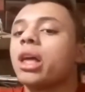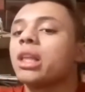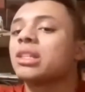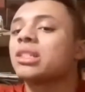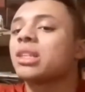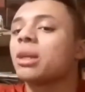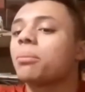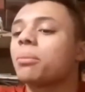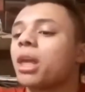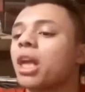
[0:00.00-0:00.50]

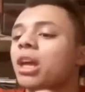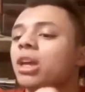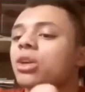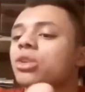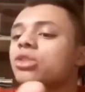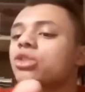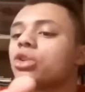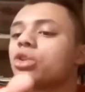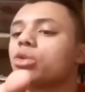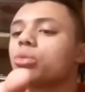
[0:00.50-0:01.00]
And some
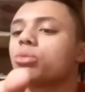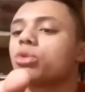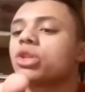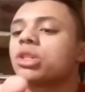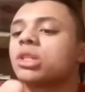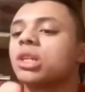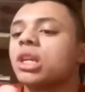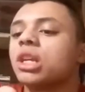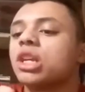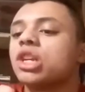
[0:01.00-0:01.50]
geckos are a little
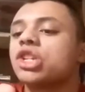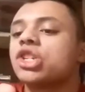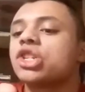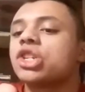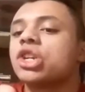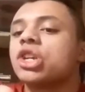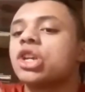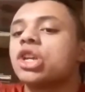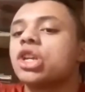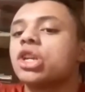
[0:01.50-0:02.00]
more
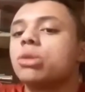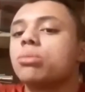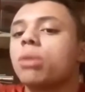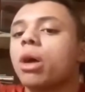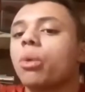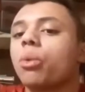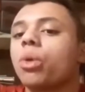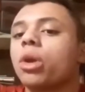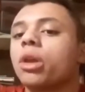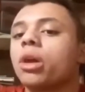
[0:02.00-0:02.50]
skittish. You
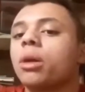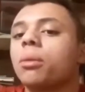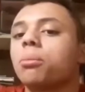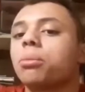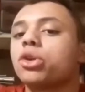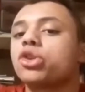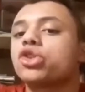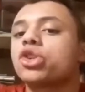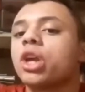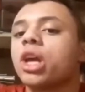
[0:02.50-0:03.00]
might want to
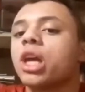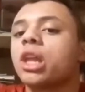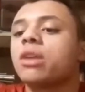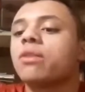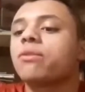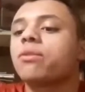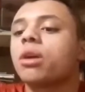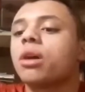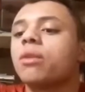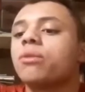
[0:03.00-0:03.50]
put your
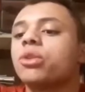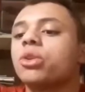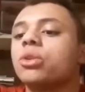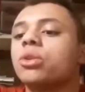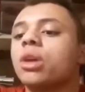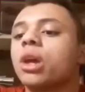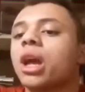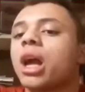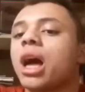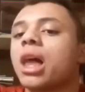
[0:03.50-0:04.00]
hand in front of
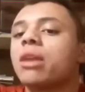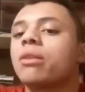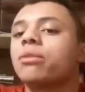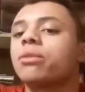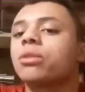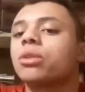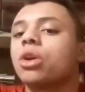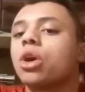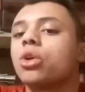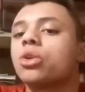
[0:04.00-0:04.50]
you and kind
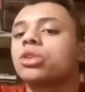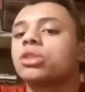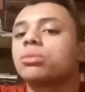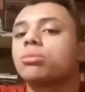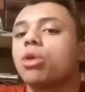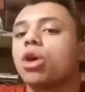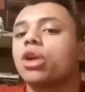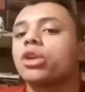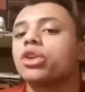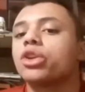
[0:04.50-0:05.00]
of
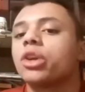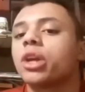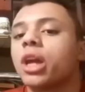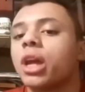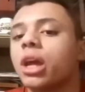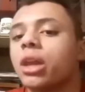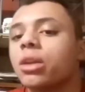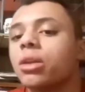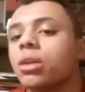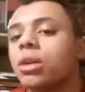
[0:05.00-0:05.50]
coax them on your
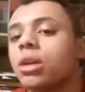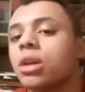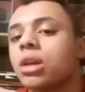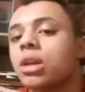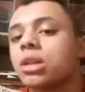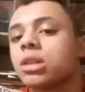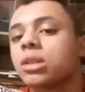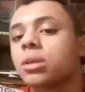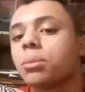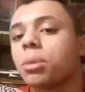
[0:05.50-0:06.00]
hand
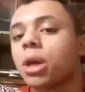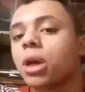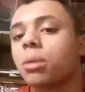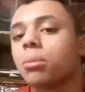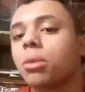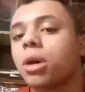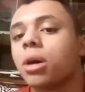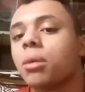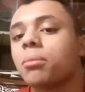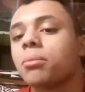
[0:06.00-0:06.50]
to pick
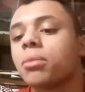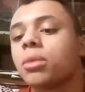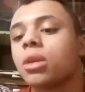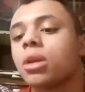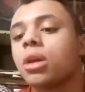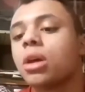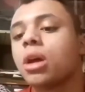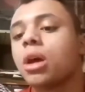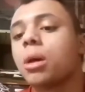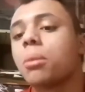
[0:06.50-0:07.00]
them up.
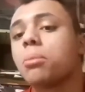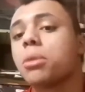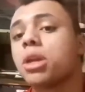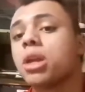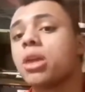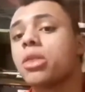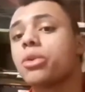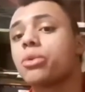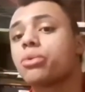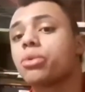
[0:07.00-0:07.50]

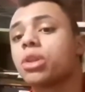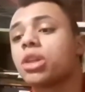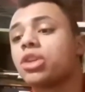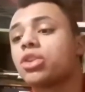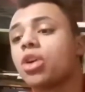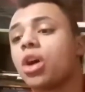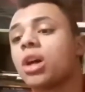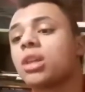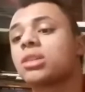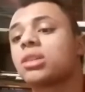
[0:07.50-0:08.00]
But yeah, they're
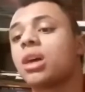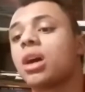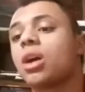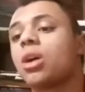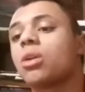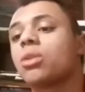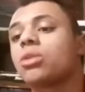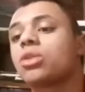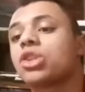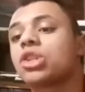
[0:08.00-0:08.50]
really
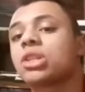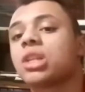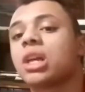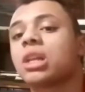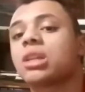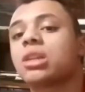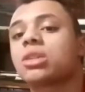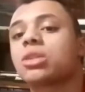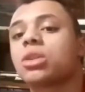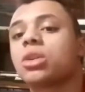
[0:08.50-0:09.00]
docile, just
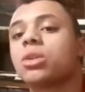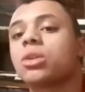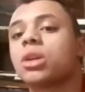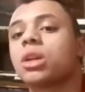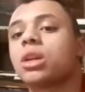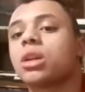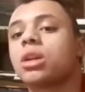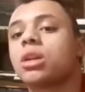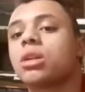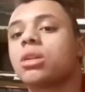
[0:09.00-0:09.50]
like this girl
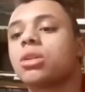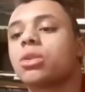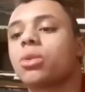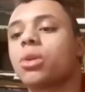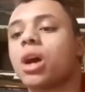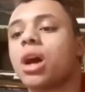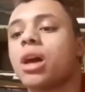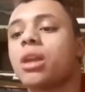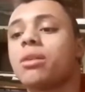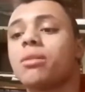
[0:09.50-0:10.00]
here.
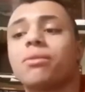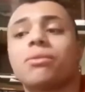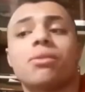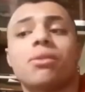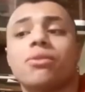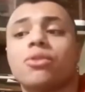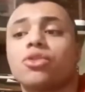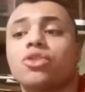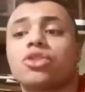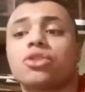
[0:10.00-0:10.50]
They'll kind of,
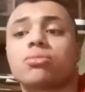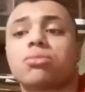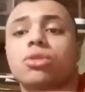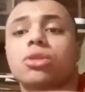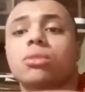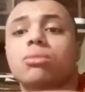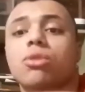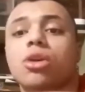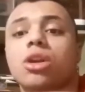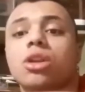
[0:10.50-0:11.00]
if you just
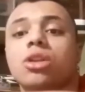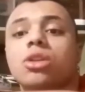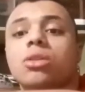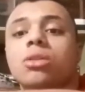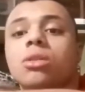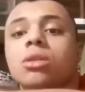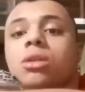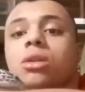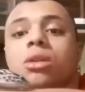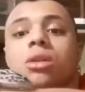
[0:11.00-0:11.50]
put them on
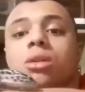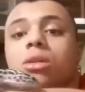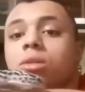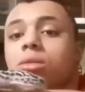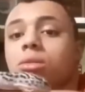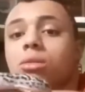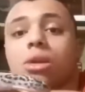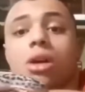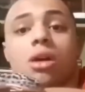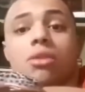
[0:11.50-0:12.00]
you,
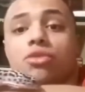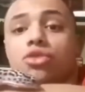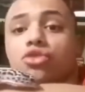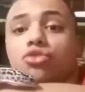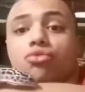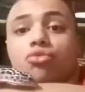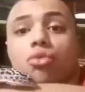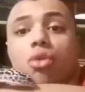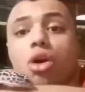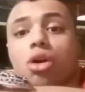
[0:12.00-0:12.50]
kind of
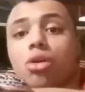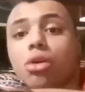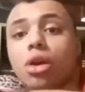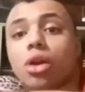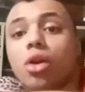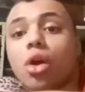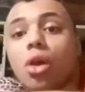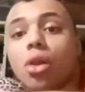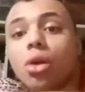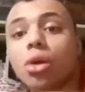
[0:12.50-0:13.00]
just walk
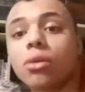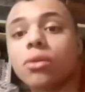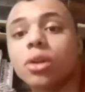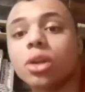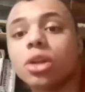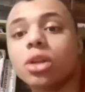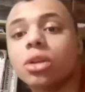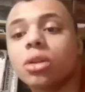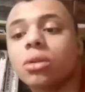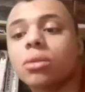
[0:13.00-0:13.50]
right all
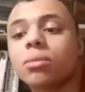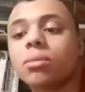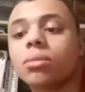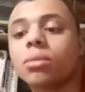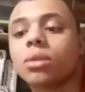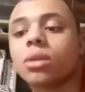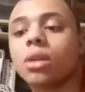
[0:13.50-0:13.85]
over you.